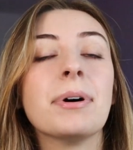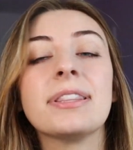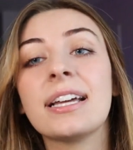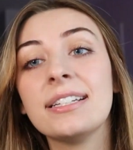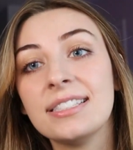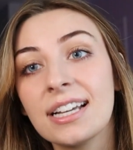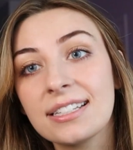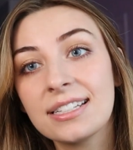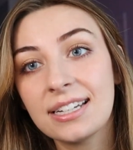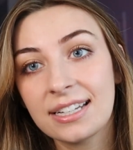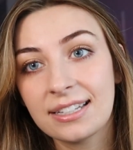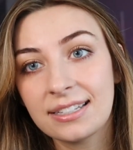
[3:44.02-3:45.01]
but that
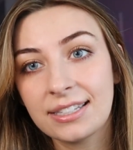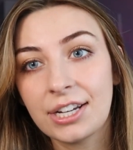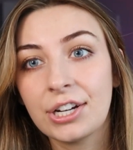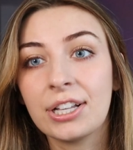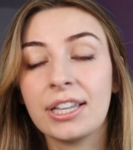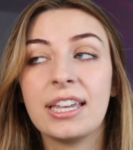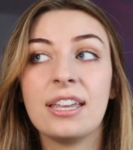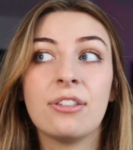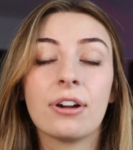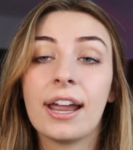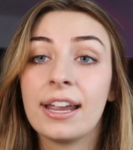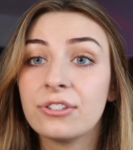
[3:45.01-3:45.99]
doesn't necessarily
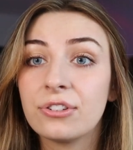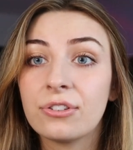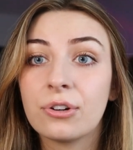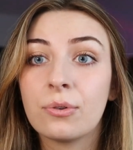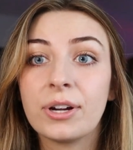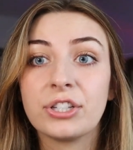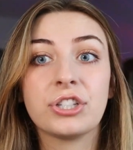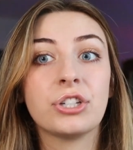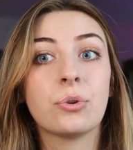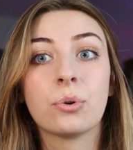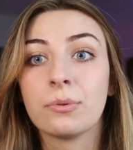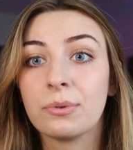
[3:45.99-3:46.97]
either answer the
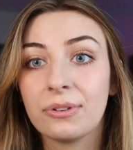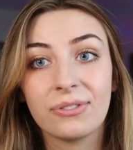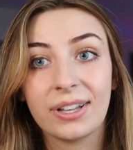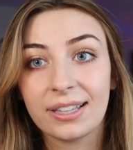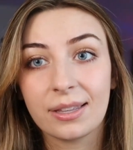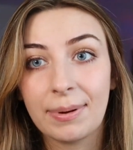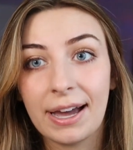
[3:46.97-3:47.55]
question or reflect the